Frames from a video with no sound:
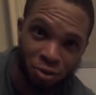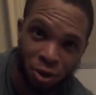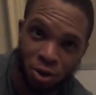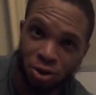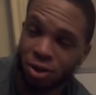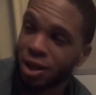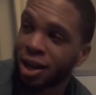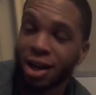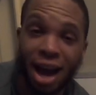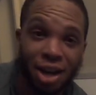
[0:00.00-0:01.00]
for you to start
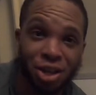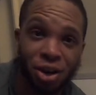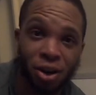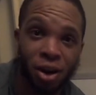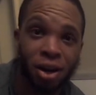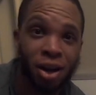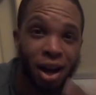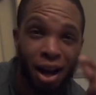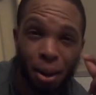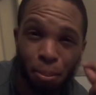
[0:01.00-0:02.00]
taking action on
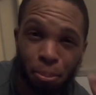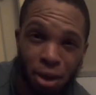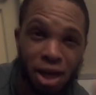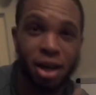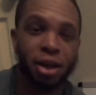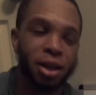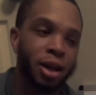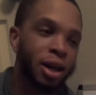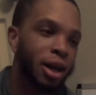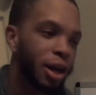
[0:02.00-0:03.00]
immediately.